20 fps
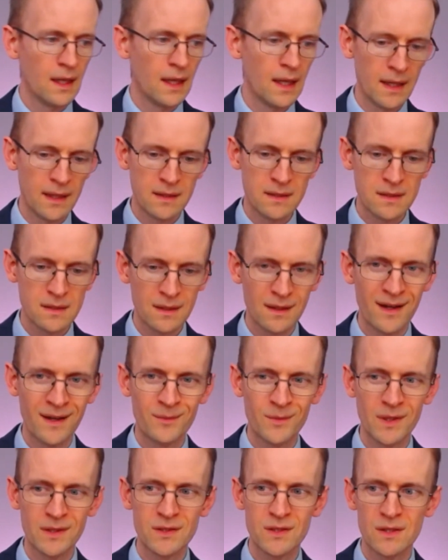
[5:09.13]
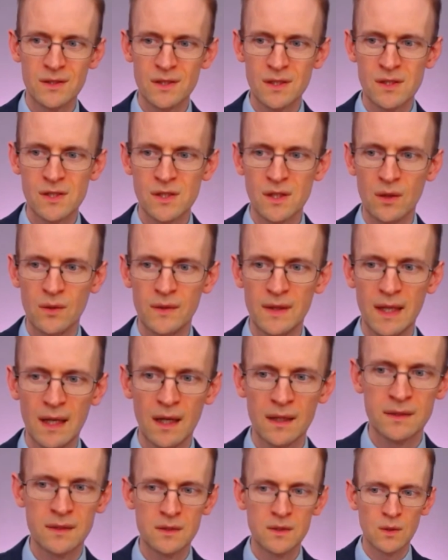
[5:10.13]
And I'm going to just show you the
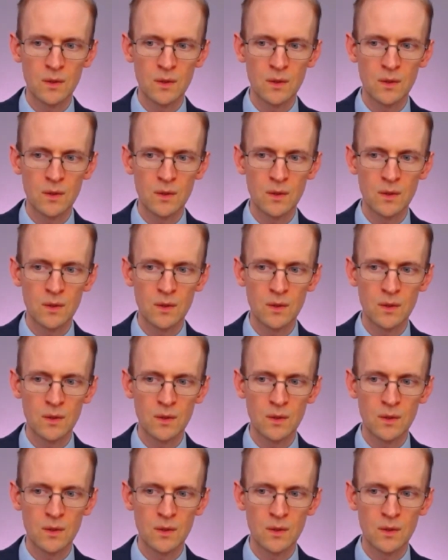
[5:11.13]
other